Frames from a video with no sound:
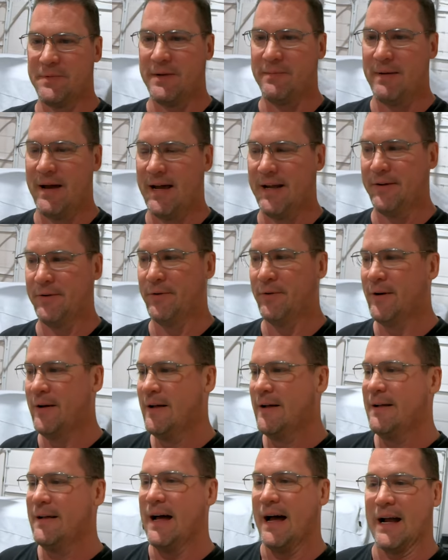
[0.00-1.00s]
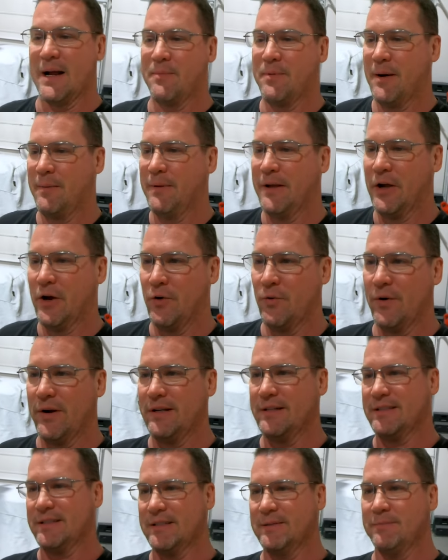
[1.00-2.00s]
speed manual. I could probably go
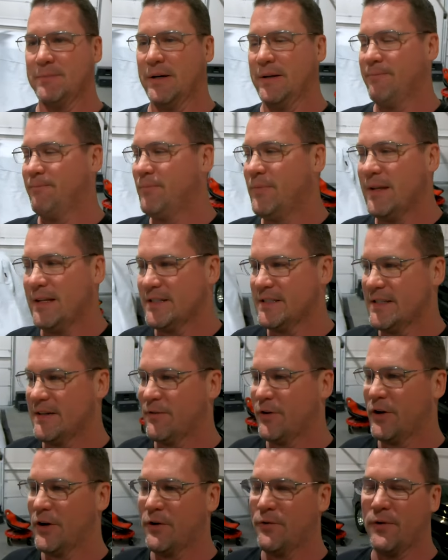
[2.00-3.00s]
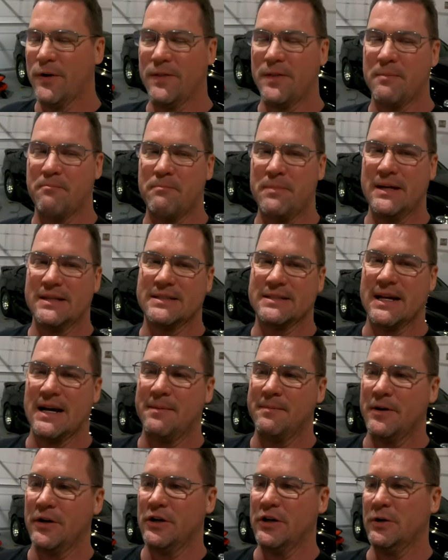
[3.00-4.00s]
race it, but it's never gonna run the best
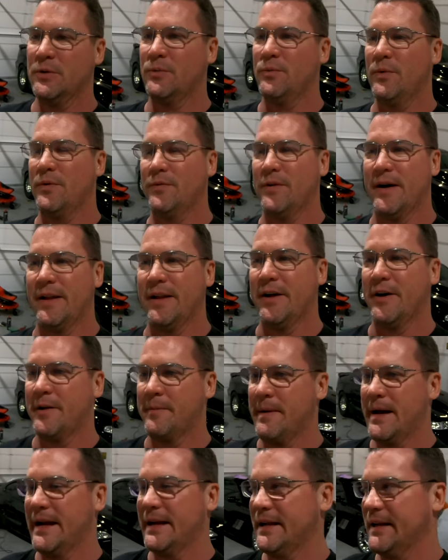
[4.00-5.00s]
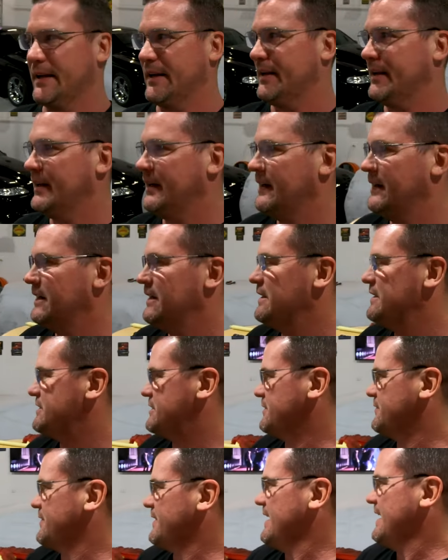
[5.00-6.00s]
time it could without an automatic in it.
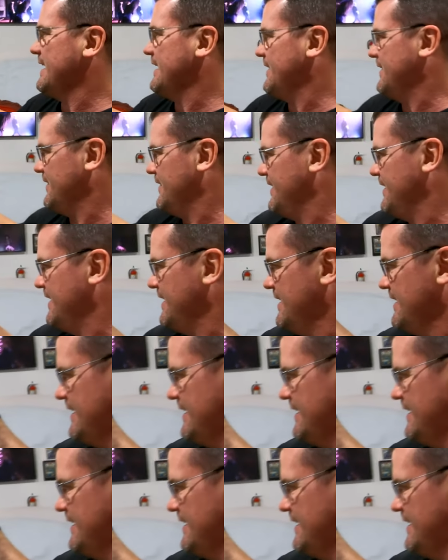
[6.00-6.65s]
So for now,